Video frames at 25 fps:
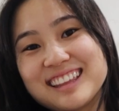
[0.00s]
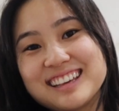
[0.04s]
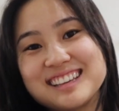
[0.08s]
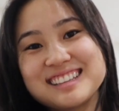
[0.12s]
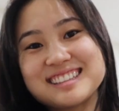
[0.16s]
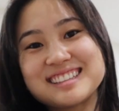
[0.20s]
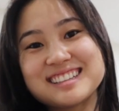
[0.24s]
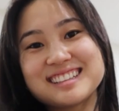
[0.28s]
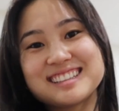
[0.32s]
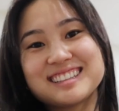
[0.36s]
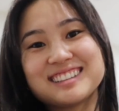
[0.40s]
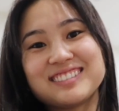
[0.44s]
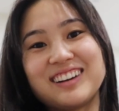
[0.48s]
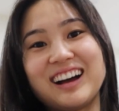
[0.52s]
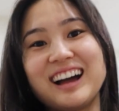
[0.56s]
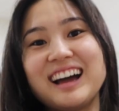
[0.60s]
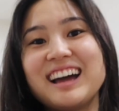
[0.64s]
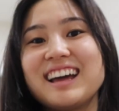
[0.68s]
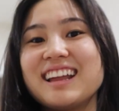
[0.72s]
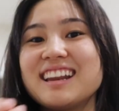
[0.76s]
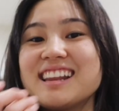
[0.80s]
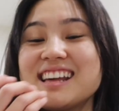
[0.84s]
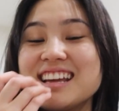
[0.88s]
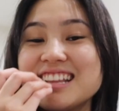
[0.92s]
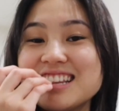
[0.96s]
These
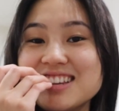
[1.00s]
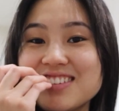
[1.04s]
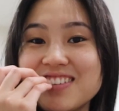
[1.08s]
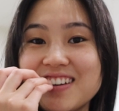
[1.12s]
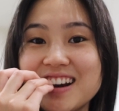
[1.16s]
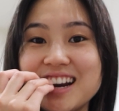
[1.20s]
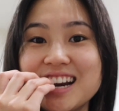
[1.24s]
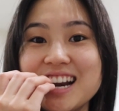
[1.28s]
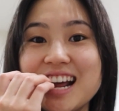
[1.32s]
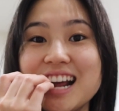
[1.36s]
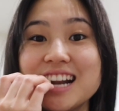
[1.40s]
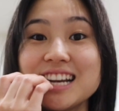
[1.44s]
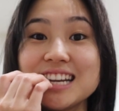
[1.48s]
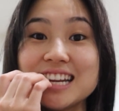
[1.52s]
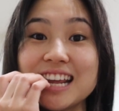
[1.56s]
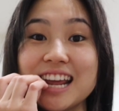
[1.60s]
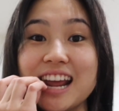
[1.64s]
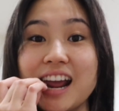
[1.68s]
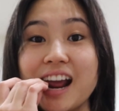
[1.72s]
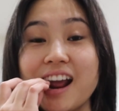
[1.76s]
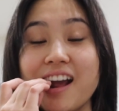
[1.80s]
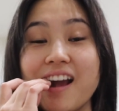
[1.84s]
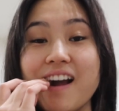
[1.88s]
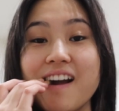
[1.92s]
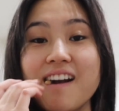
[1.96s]
expired in
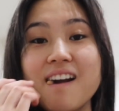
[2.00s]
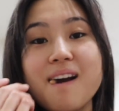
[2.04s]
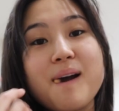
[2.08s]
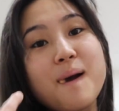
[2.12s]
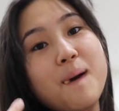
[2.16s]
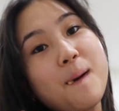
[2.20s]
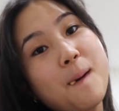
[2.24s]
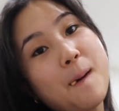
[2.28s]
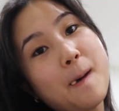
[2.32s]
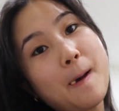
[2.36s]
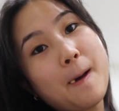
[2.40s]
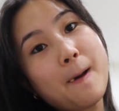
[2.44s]
2019.